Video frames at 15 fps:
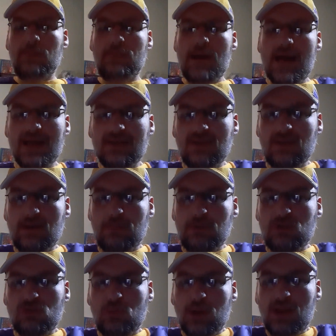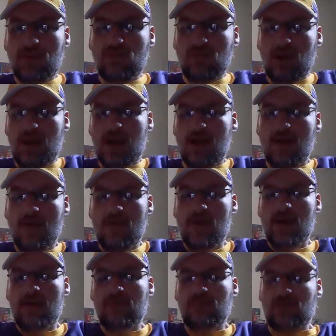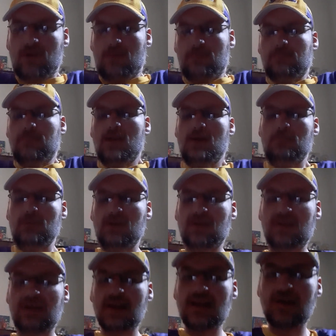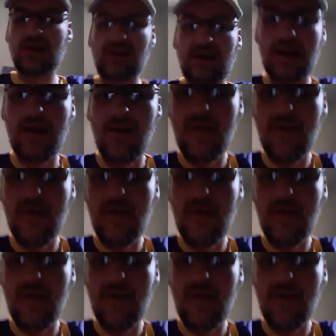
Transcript: back to number 23 from number 6.